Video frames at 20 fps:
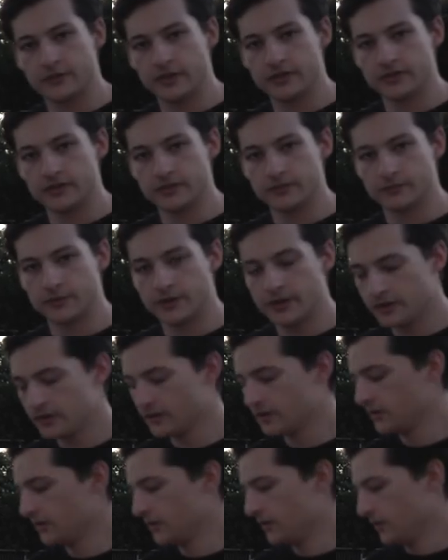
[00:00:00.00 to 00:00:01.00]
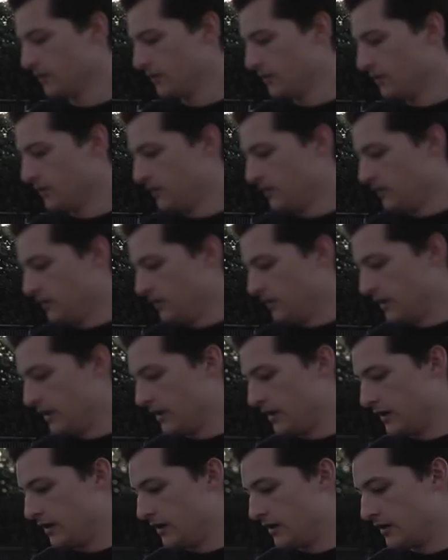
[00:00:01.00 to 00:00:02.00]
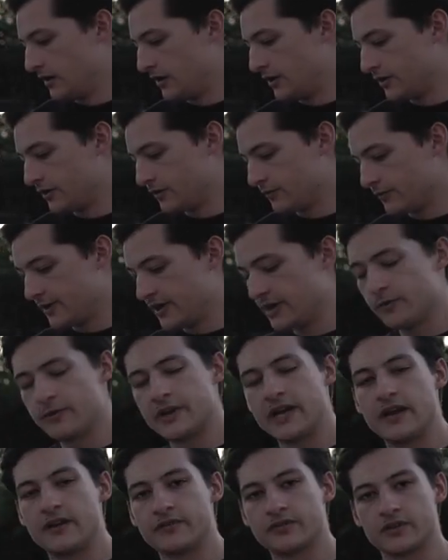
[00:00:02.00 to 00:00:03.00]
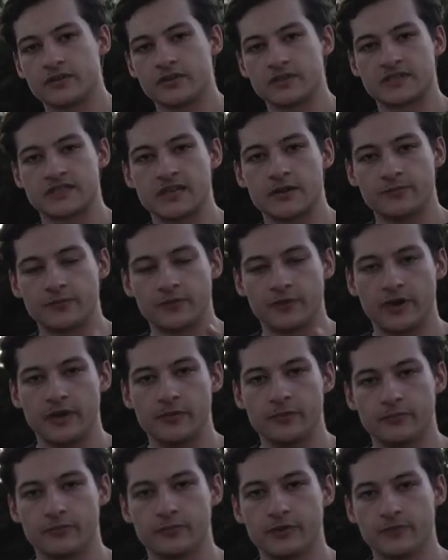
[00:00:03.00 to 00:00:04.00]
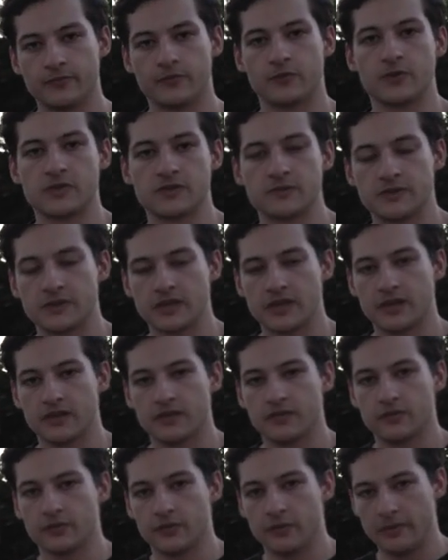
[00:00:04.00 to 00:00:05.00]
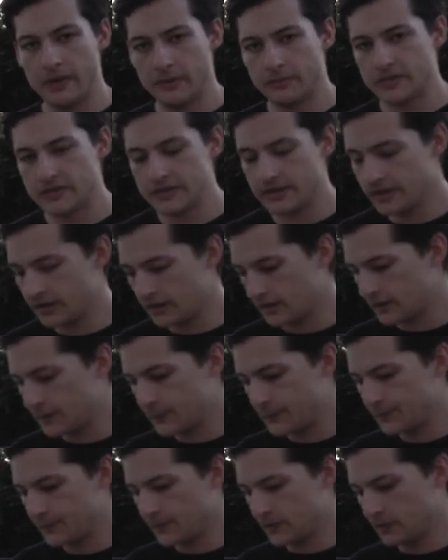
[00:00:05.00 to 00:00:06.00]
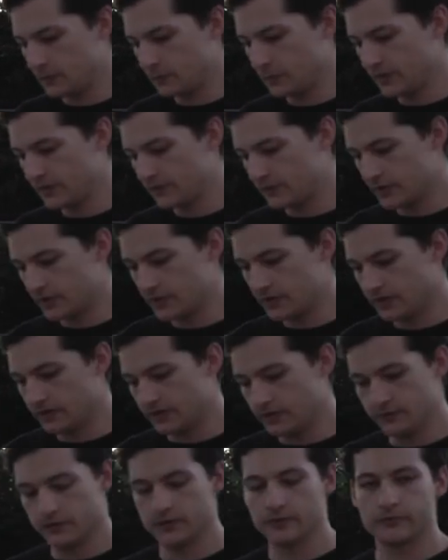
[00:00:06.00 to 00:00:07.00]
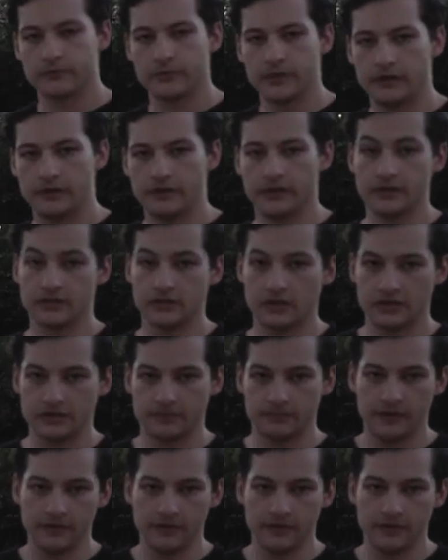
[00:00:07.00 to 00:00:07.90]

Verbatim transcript: front and rear. Uh, on the rear we have the subframe reinforcement kit from Epitech. We've got a different rear exhaust